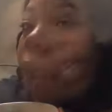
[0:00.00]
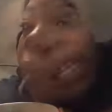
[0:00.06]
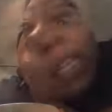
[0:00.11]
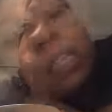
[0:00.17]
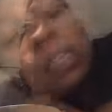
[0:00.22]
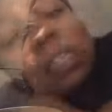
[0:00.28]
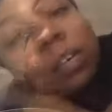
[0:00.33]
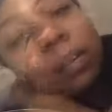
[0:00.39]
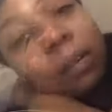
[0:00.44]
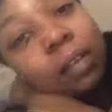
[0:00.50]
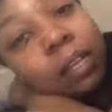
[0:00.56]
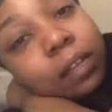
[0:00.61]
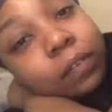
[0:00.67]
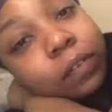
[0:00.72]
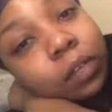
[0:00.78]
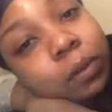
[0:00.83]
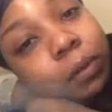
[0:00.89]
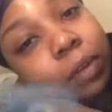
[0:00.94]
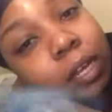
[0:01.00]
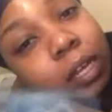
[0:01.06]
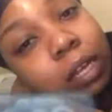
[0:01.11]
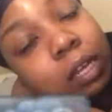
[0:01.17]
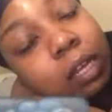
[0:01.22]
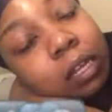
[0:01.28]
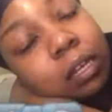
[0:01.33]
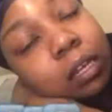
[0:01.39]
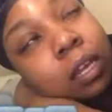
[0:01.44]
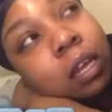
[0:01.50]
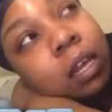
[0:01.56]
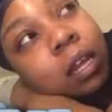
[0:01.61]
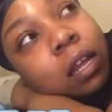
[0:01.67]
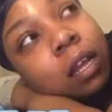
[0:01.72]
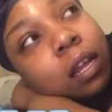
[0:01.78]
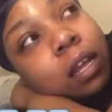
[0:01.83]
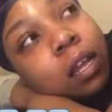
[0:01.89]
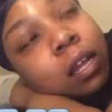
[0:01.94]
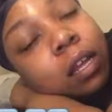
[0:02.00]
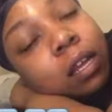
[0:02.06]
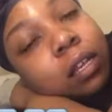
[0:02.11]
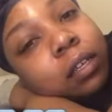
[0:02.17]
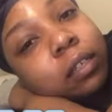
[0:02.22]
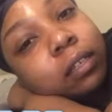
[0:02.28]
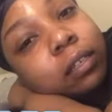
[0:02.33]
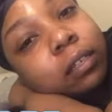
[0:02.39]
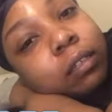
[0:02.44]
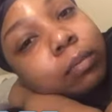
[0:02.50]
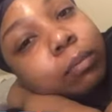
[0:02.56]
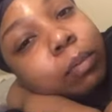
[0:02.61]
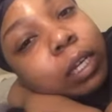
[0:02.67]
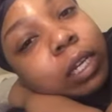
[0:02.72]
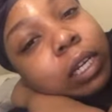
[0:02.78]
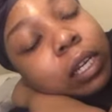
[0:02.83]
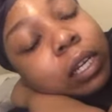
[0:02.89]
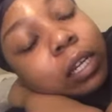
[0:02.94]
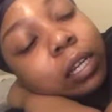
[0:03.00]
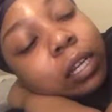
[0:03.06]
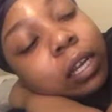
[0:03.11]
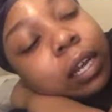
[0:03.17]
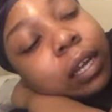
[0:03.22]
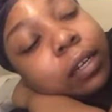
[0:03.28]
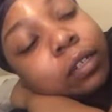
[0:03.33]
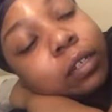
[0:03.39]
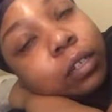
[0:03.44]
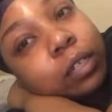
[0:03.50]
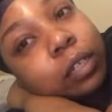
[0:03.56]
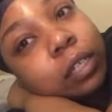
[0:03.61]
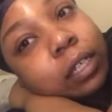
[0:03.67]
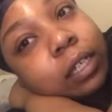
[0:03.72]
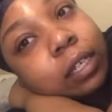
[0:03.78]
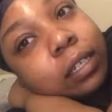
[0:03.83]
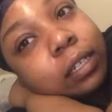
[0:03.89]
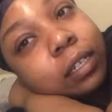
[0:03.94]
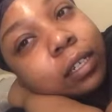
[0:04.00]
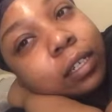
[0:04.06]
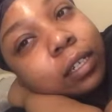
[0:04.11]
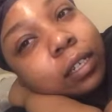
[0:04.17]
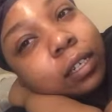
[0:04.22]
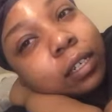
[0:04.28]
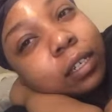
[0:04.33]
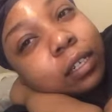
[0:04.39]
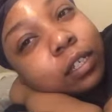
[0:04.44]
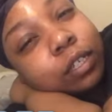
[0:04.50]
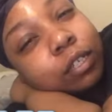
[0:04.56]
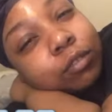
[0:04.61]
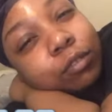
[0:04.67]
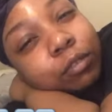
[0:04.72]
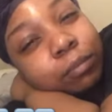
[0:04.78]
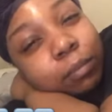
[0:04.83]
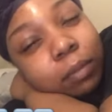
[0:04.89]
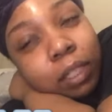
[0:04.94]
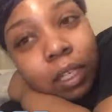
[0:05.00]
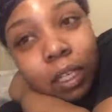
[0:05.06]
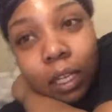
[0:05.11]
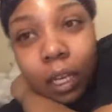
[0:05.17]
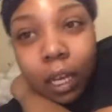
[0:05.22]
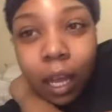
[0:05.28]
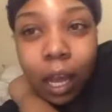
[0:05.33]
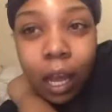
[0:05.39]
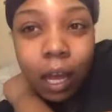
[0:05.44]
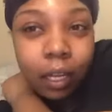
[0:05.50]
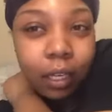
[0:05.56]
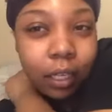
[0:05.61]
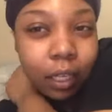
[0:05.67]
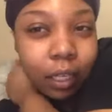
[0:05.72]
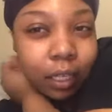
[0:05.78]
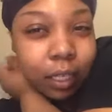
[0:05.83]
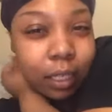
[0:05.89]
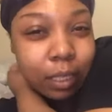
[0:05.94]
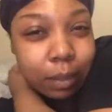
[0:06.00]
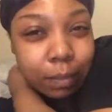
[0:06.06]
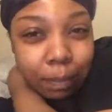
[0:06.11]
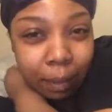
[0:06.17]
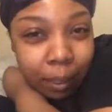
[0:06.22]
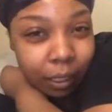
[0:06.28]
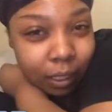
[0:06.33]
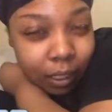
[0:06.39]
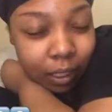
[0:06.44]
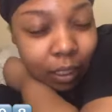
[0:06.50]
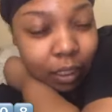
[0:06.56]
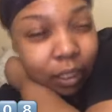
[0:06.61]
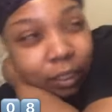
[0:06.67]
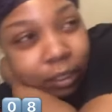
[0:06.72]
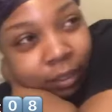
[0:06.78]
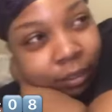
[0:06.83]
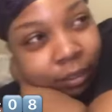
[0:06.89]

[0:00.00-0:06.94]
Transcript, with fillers: It's now 11.08 and my night actually ended extremely unexpected.